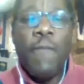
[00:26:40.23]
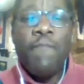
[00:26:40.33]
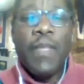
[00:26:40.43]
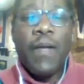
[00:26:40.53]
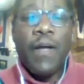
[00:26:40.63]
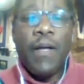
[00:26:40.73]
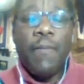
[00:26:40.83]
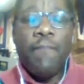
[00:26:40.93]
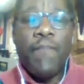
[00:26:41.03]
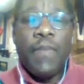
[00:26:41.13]

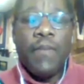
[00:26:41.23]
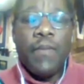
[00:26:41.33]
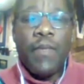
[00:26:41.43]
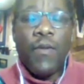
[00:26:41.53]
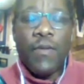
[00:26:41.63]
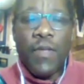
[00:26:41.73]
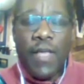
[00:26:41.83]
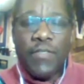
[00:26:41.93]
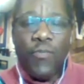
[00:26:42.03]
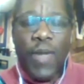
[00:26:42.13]

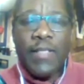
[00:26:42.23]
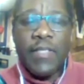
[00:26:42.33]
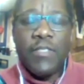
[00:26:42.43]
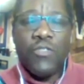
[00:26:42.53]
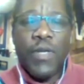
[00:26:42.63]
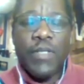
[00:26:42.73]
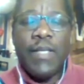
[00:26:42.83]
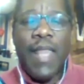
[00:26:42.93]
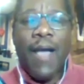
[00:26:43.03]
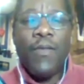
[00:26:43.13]
As the way it's constructed
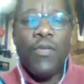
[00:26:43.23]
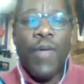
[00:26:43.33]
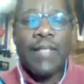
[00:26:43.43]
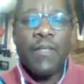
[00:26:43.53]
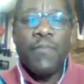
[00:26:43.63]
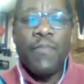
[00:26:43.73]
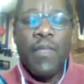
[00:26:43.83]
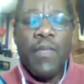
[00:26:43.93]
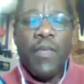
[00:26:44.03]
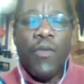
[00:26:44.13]
now, you'll ask him,
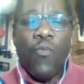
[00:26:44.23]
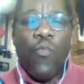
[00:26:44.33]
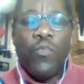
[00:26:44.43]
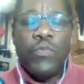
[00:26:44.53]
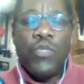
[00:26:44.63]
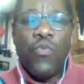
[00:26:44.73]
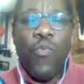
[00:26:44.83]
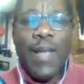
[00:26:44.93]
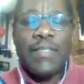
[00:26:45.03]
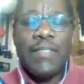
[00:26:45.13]
2
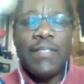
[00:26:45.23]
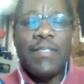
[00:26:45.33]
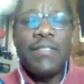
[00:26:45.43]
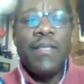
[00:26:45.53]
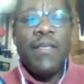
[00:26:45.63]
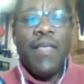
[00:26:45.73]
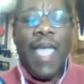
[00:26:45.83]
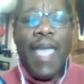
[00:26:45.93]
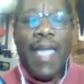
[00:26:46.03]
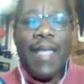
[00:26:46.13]
questions,
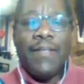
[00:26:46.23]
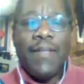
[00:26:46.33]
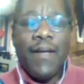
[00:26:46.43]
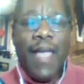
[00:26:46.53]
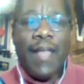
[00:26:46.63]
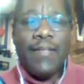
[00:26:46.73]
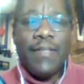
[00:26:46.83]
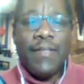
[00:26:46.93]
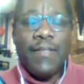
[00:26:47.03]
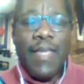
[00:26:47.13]
and
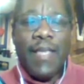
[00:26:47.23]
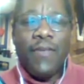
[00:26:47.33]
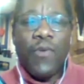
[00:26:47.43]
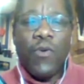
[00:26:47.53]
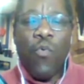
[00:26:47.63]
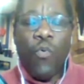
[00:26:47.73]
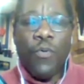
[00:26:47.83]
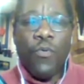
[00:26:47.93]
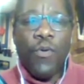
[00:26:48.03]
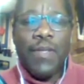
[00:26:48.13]
at the end of a
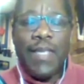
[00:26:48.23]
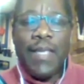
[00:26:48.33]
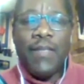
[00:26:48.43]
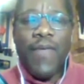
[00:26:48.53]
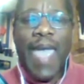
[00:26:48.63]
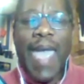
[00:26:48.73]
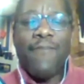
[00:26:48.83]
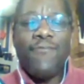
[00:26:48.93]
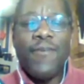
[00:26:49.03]
quarter or at the end of half,